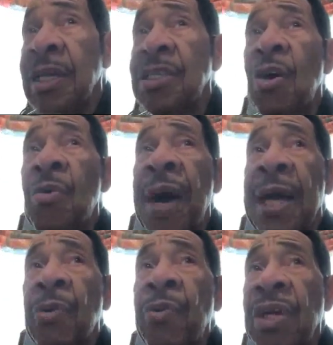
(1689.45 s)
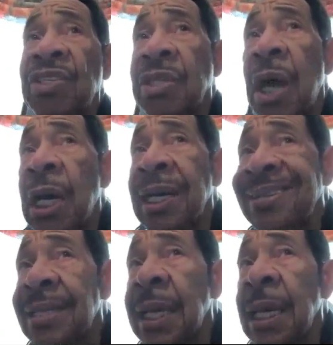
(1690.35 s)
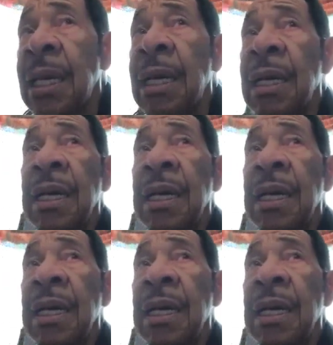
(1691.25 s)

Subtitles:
So my career started there.